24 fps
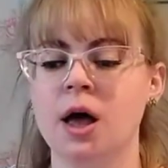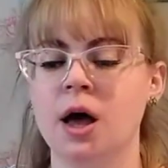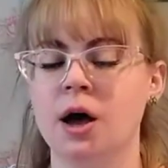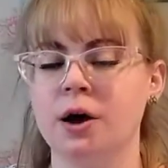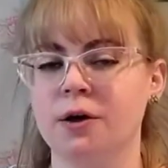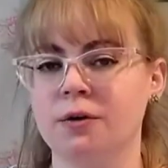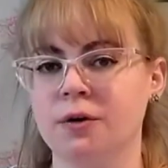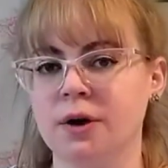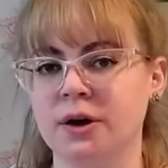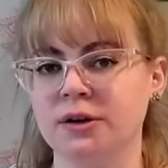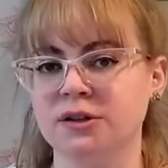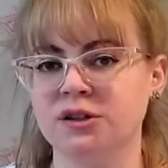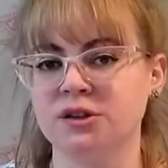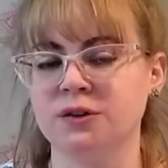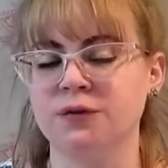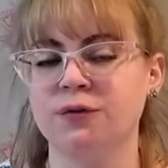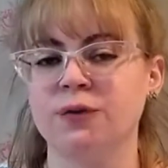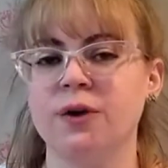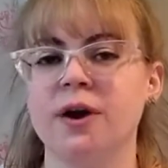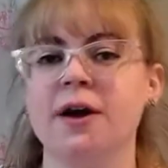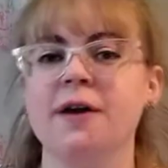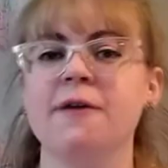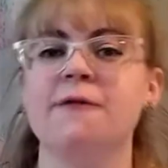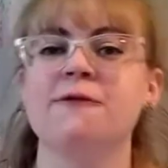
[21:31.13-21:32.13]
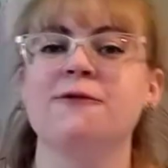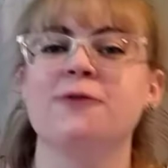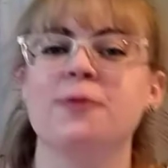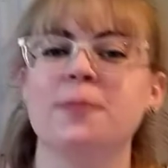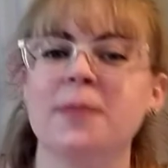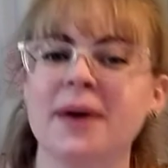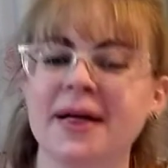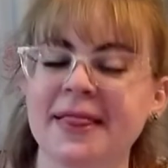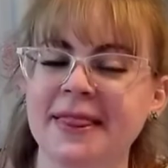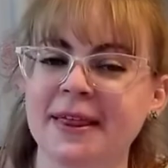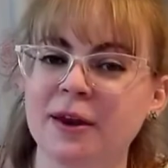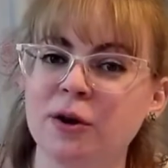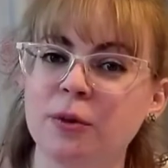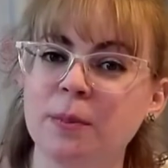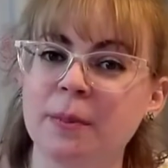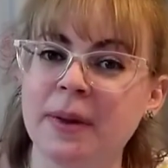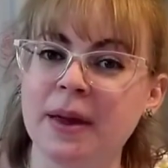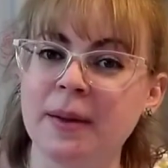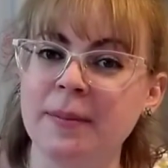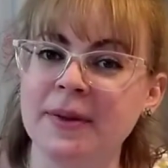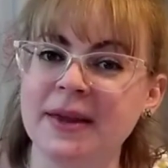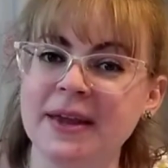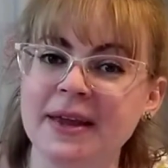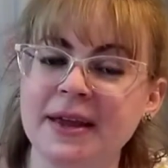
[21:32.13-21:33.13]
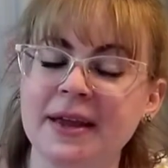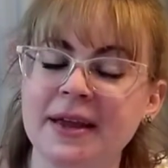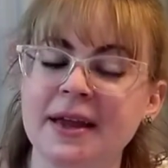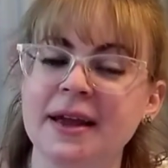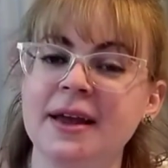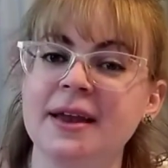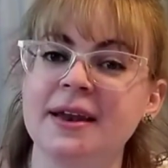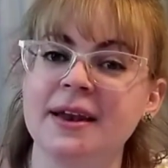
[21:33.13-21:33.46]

across the front for my little baby